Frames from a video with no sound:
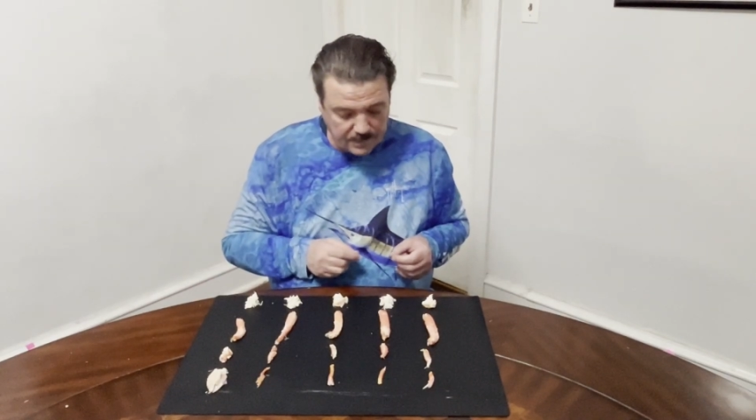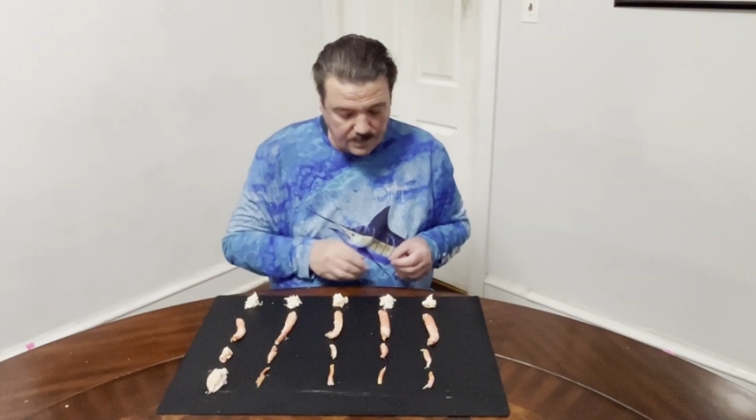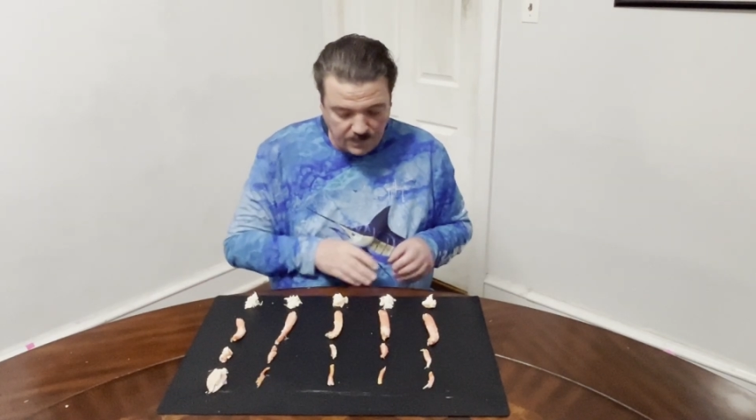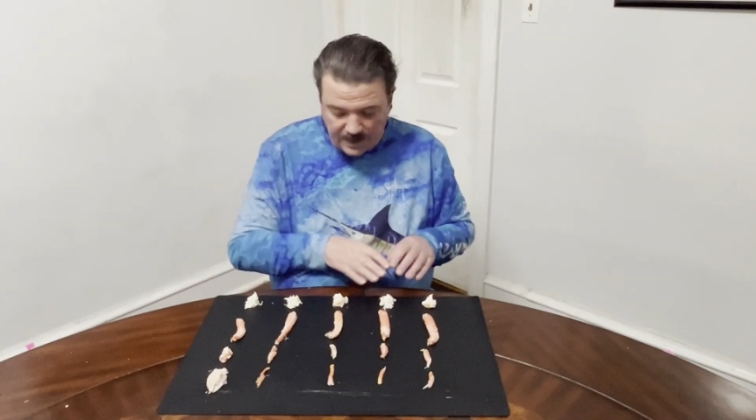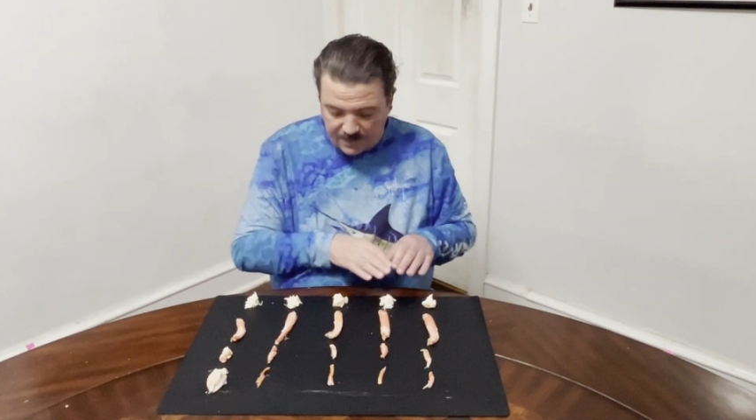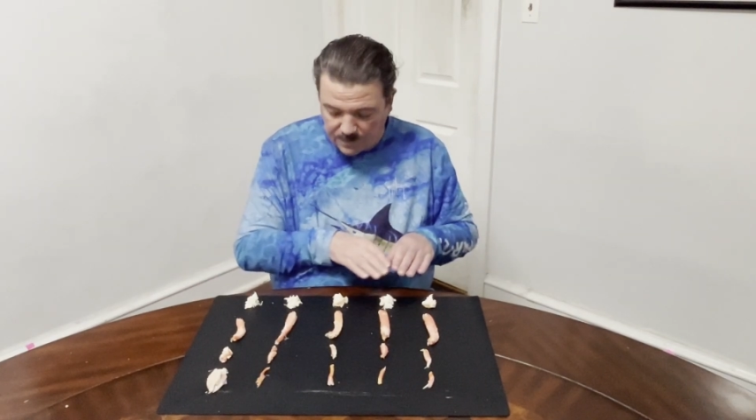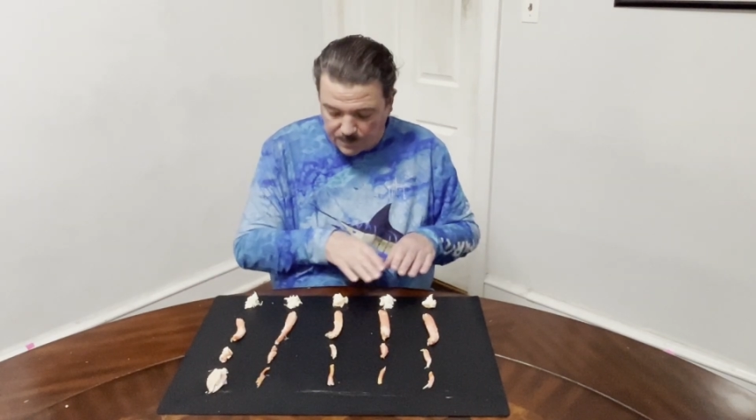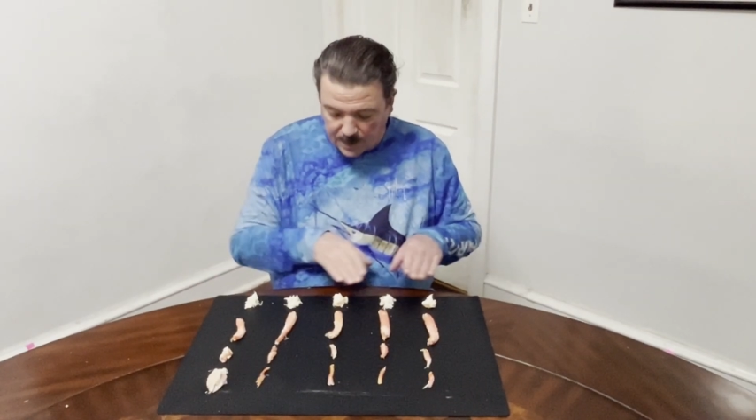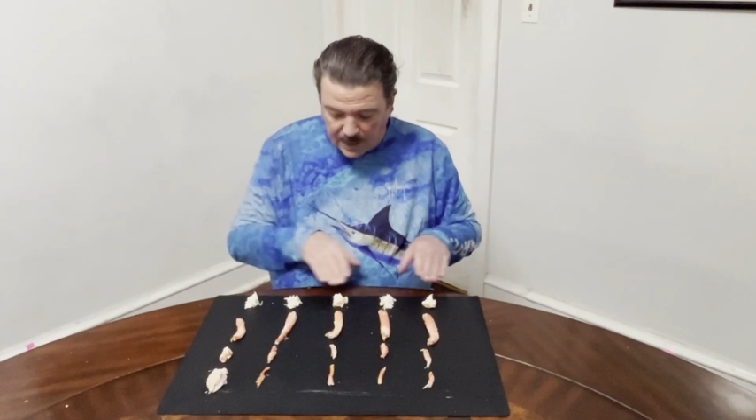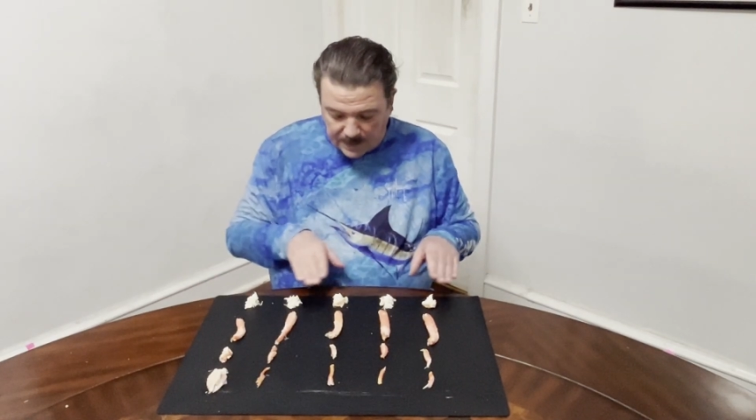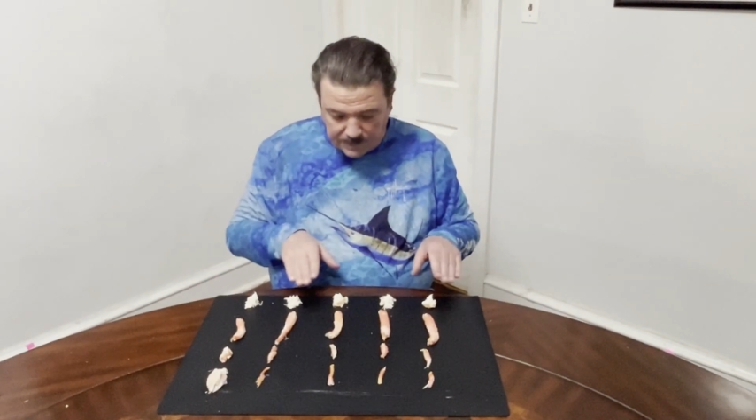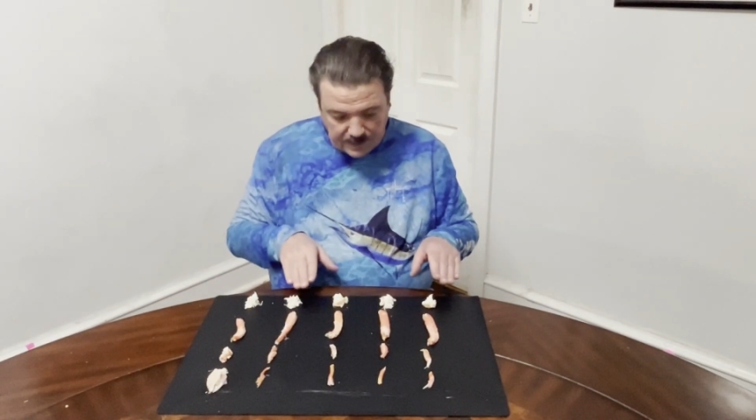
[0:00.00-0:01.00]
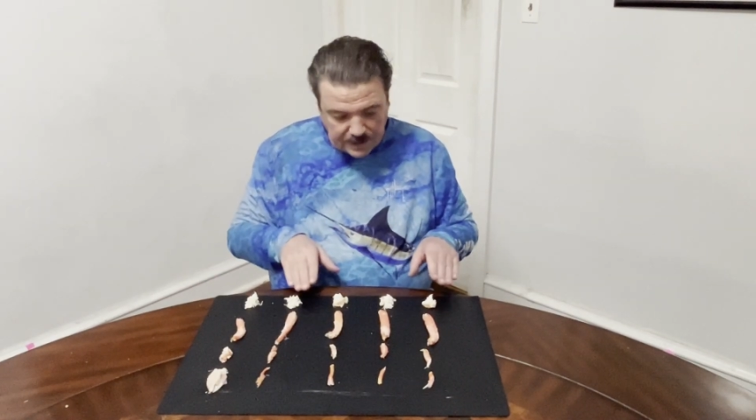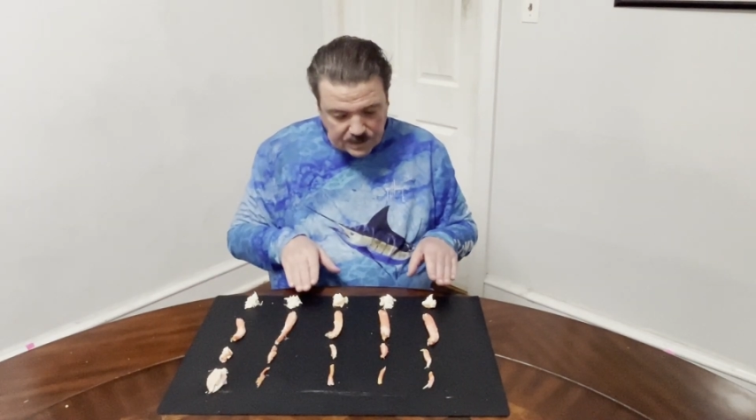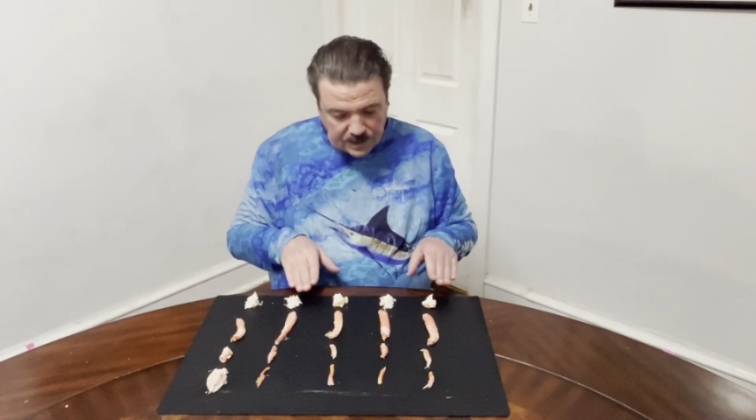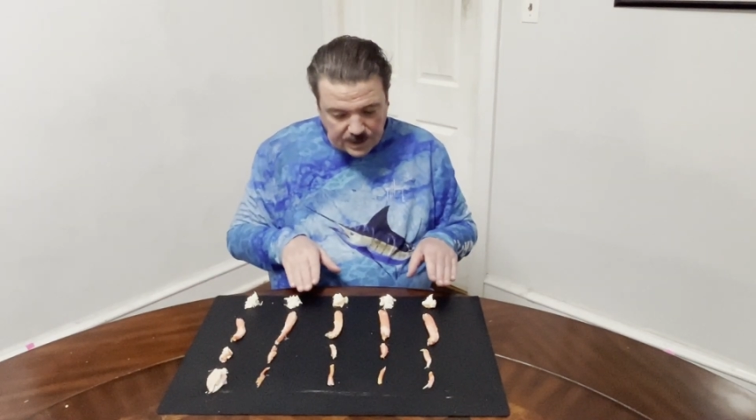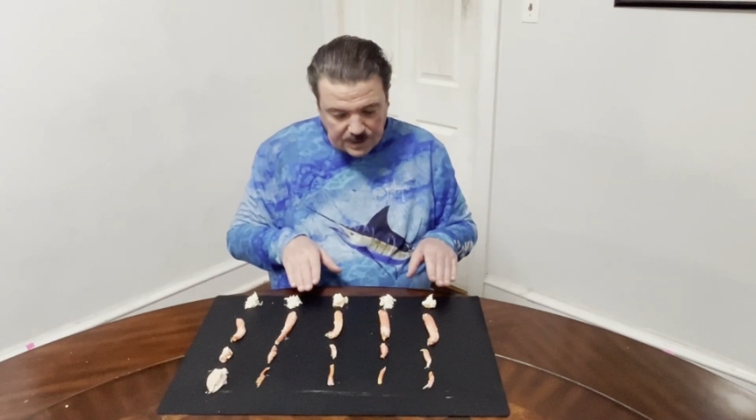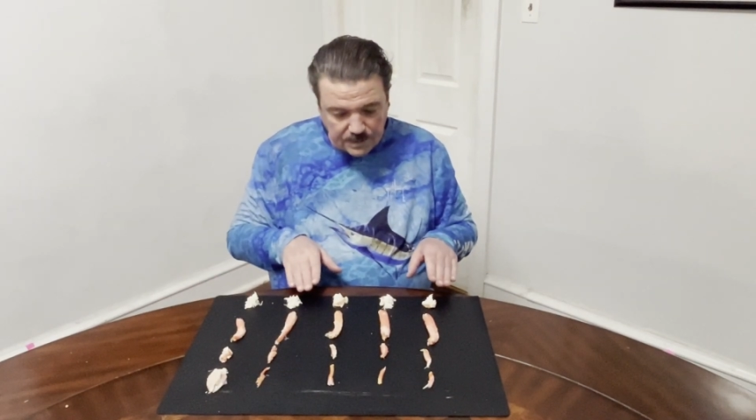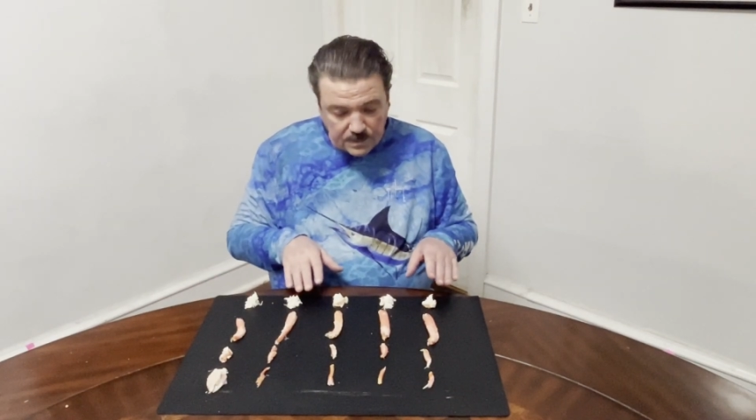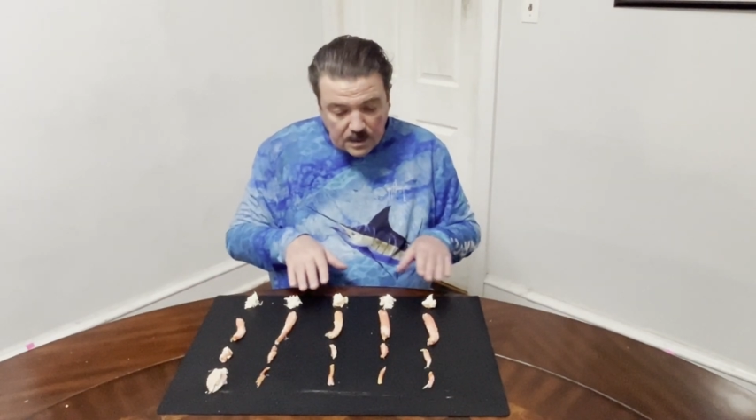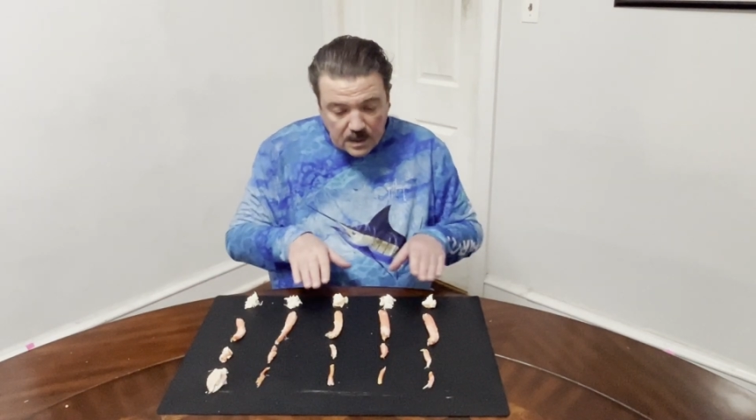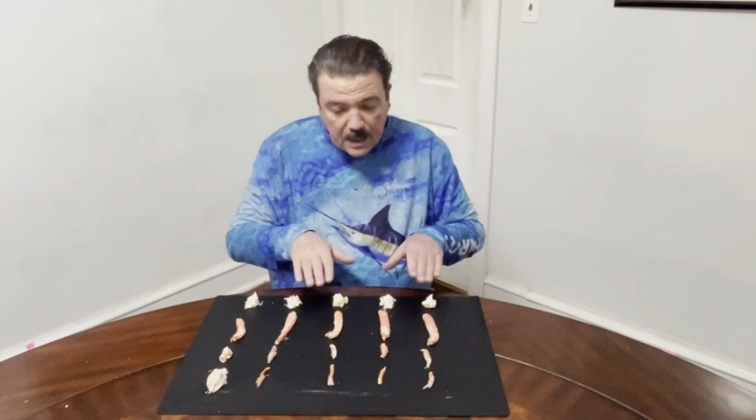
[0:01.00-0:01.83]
We have the body meats here